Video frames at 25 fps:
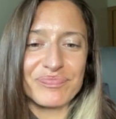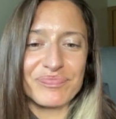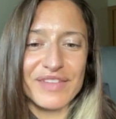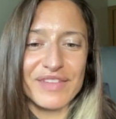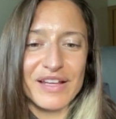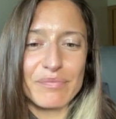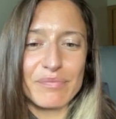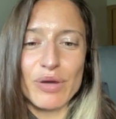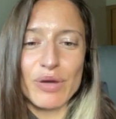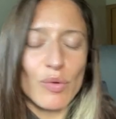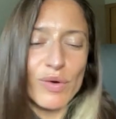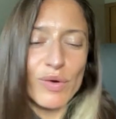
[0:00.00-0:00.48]

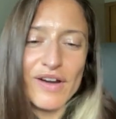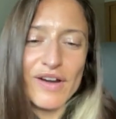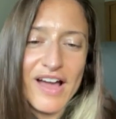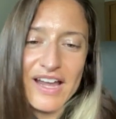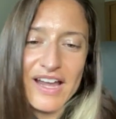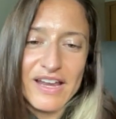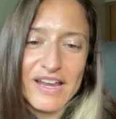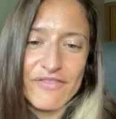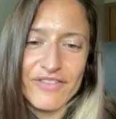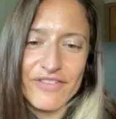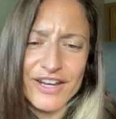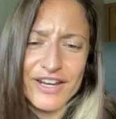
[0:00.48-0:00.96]
But we're not
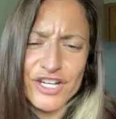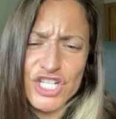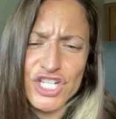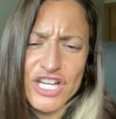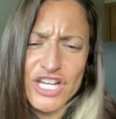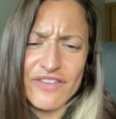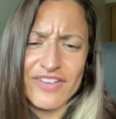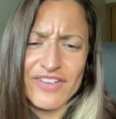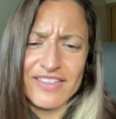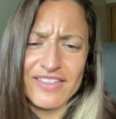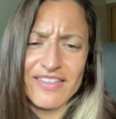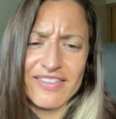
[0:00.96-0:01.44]
even
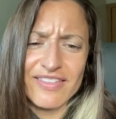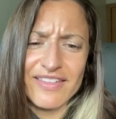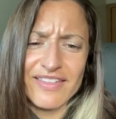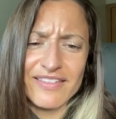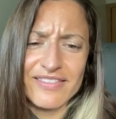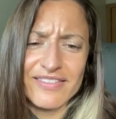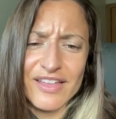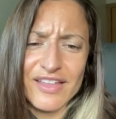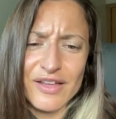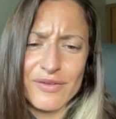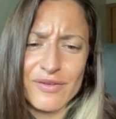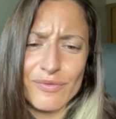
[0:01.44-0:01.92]
achieving the thing
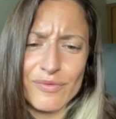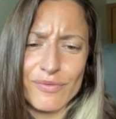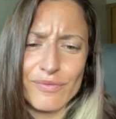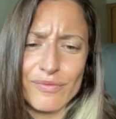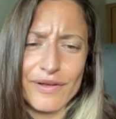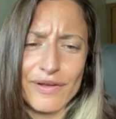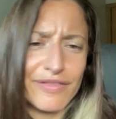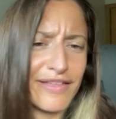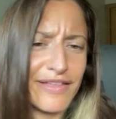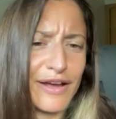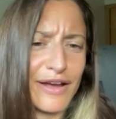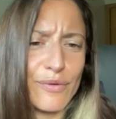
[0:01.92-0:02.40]
that
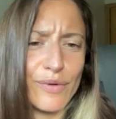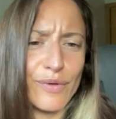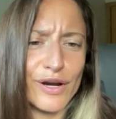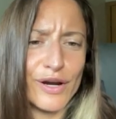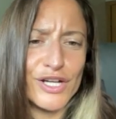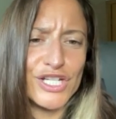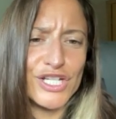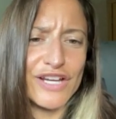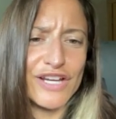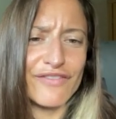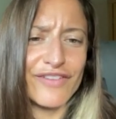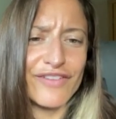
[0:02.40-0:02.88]
we think we're
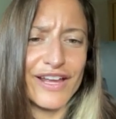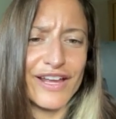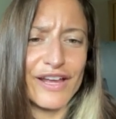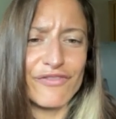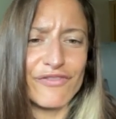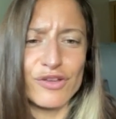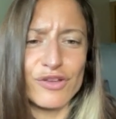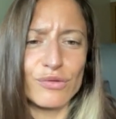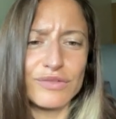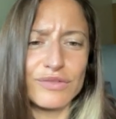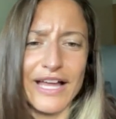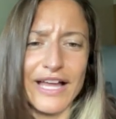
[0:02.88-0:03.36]
achieving
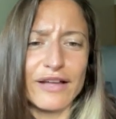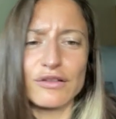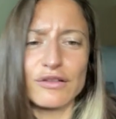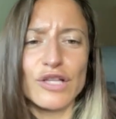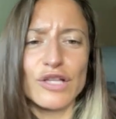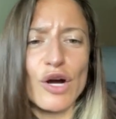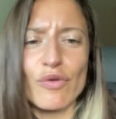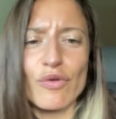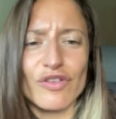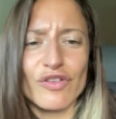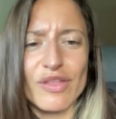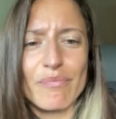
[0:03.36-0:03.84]
if you like
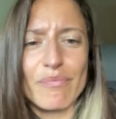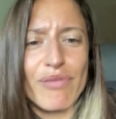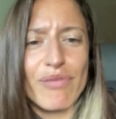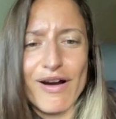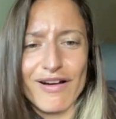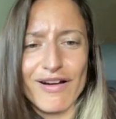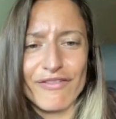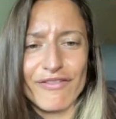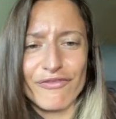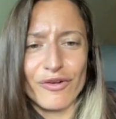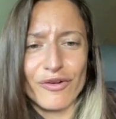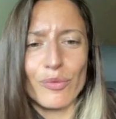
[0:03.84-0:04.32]
lower the
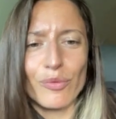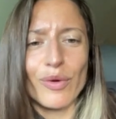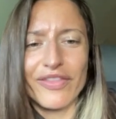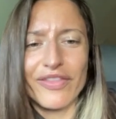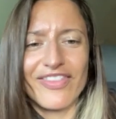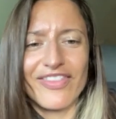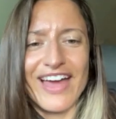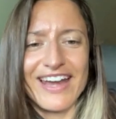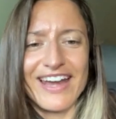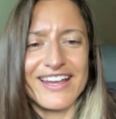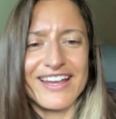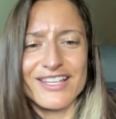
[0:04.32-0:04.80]
bar for what
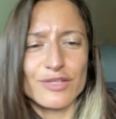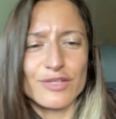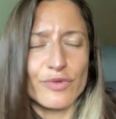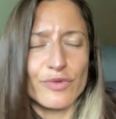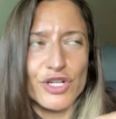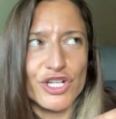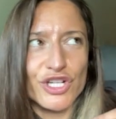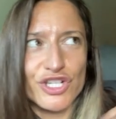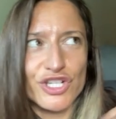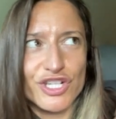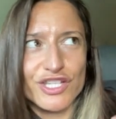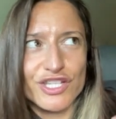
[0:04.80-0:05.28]
that is,
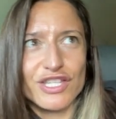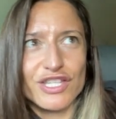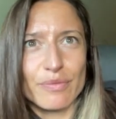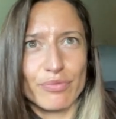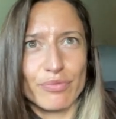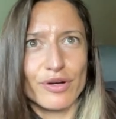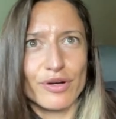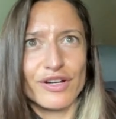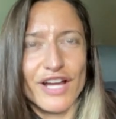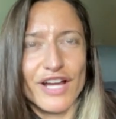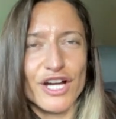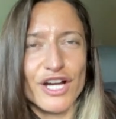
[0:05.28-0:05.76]
which is just the
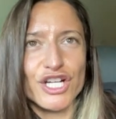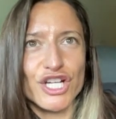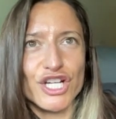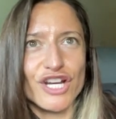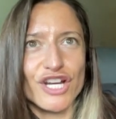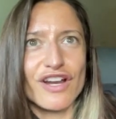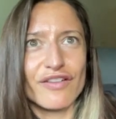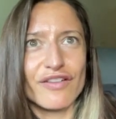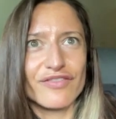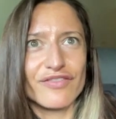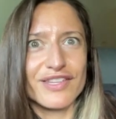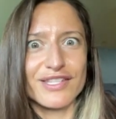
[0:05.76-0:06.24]
production
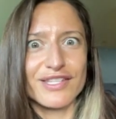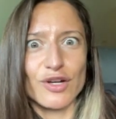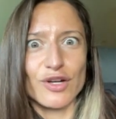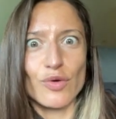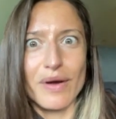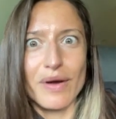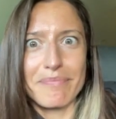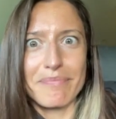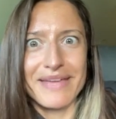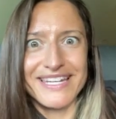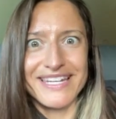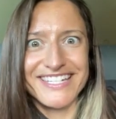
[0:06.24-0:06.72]
of this
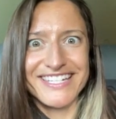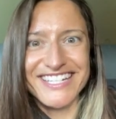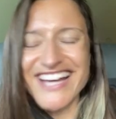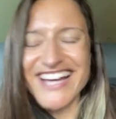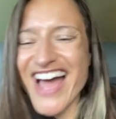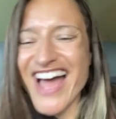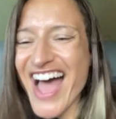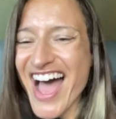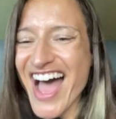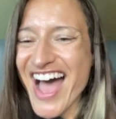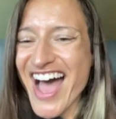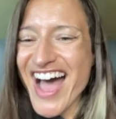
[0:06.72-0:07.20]
equipment.
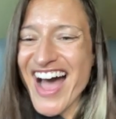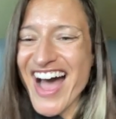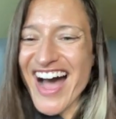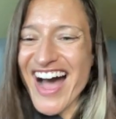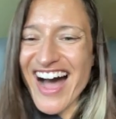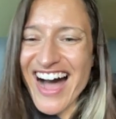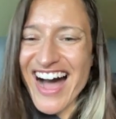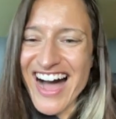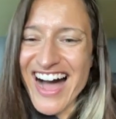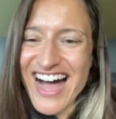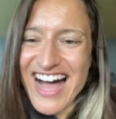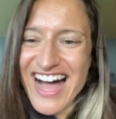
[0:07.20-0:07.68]

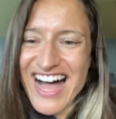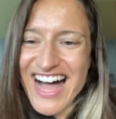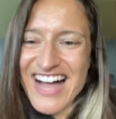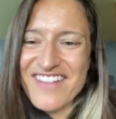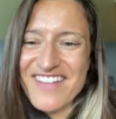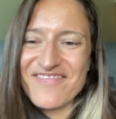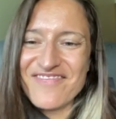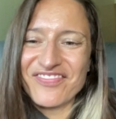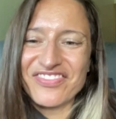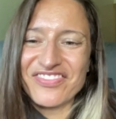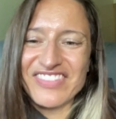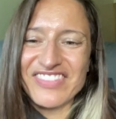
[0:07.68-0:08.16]

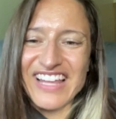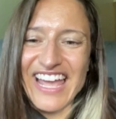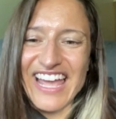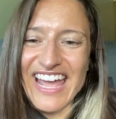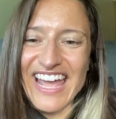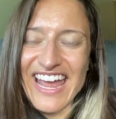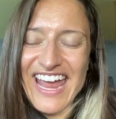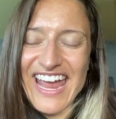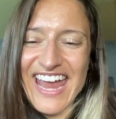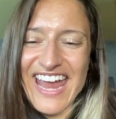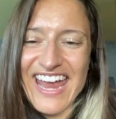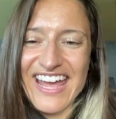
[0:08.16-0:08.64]

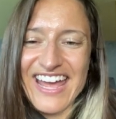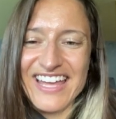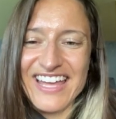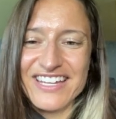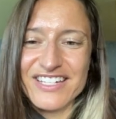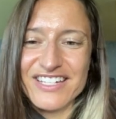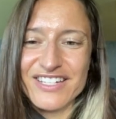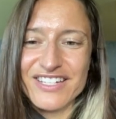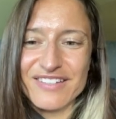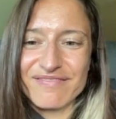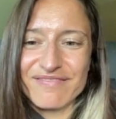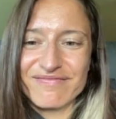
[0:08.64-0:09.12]

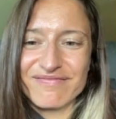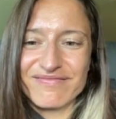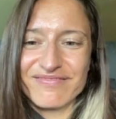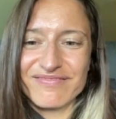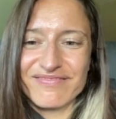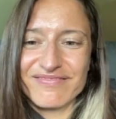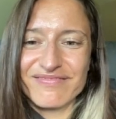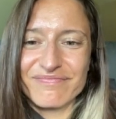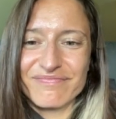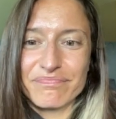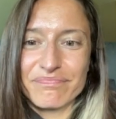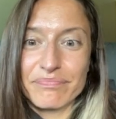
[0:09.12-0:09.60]
And
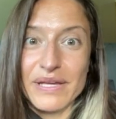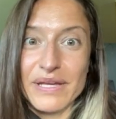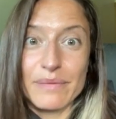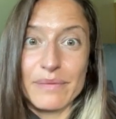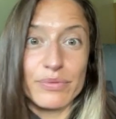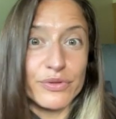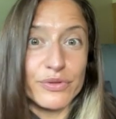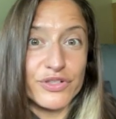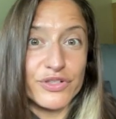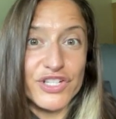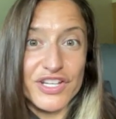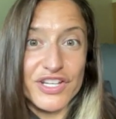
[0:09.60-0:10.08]

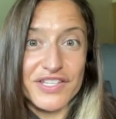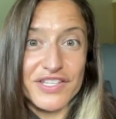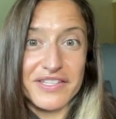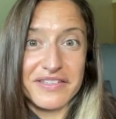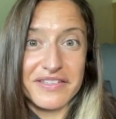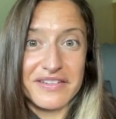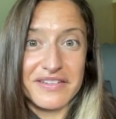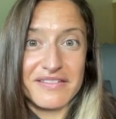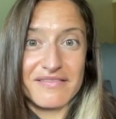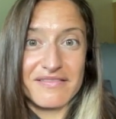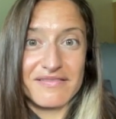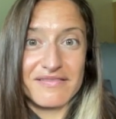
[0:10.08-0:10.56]
people just
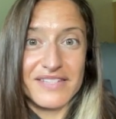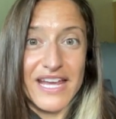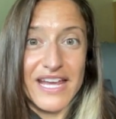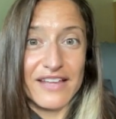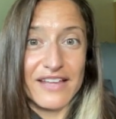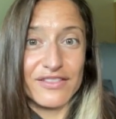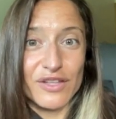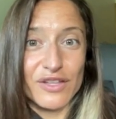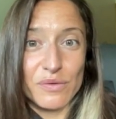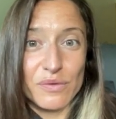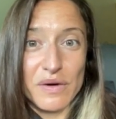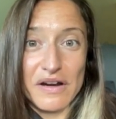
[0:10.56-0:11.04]

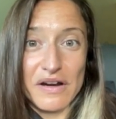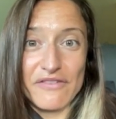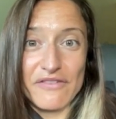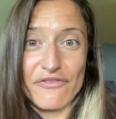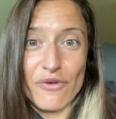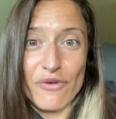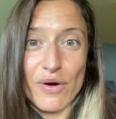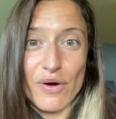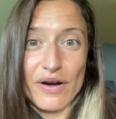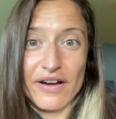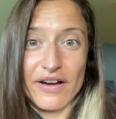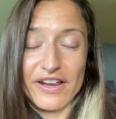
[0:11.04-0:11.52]
take their word
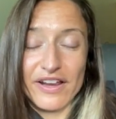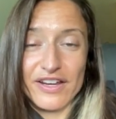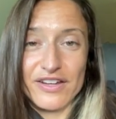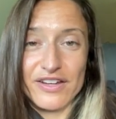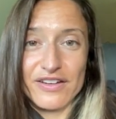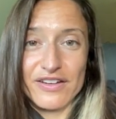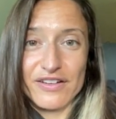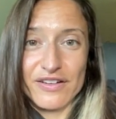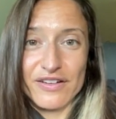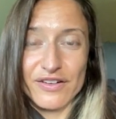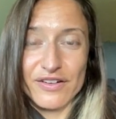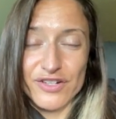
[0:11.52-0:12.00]
for it and
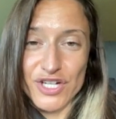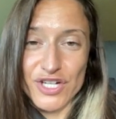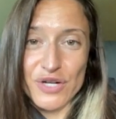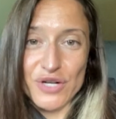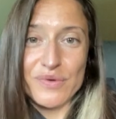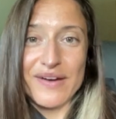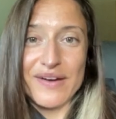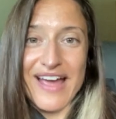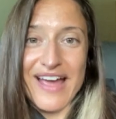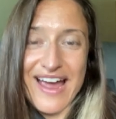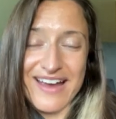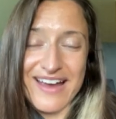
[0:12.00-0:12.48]

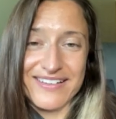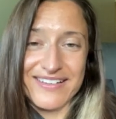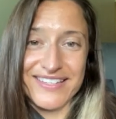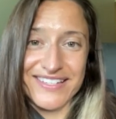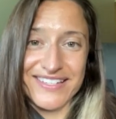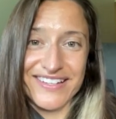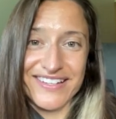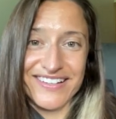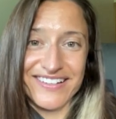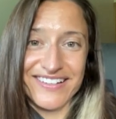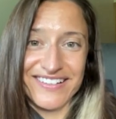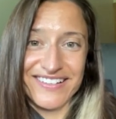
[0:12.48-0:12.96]
don't
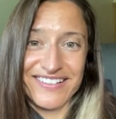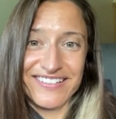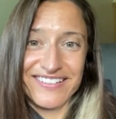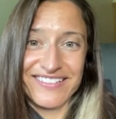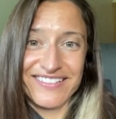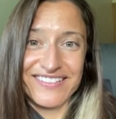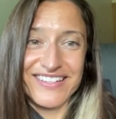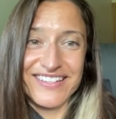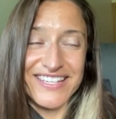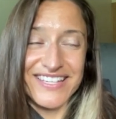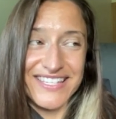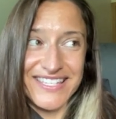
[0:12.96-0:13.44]
ask
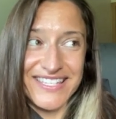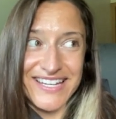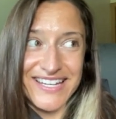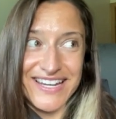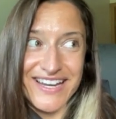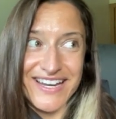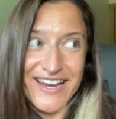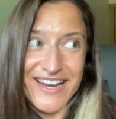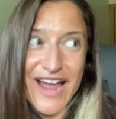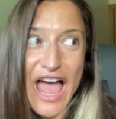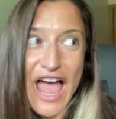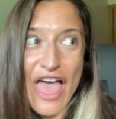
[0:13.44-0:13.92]
to
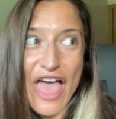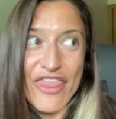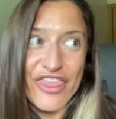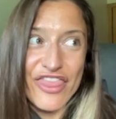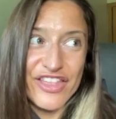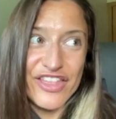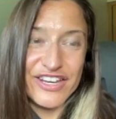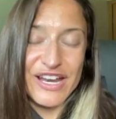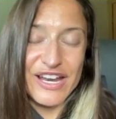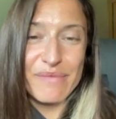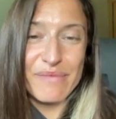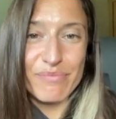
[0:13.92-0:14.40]
see
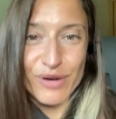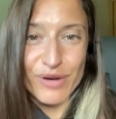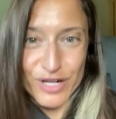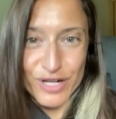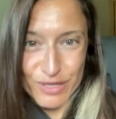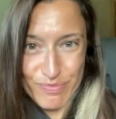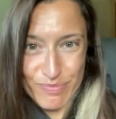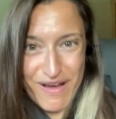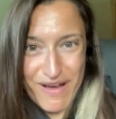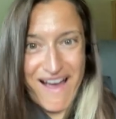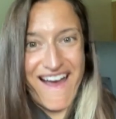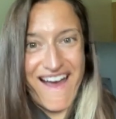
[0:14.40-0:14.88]
the numbers
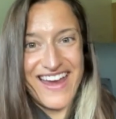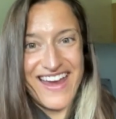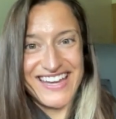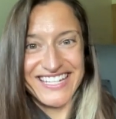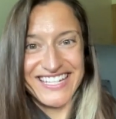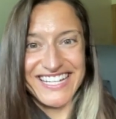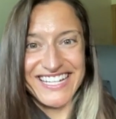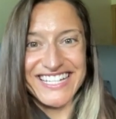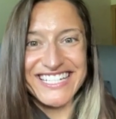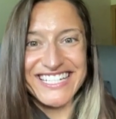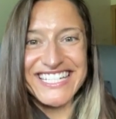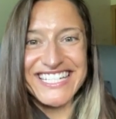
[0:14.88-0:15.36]
behind
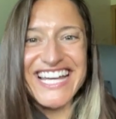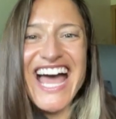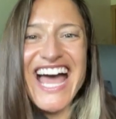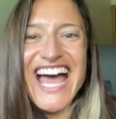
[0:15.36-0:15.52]
it.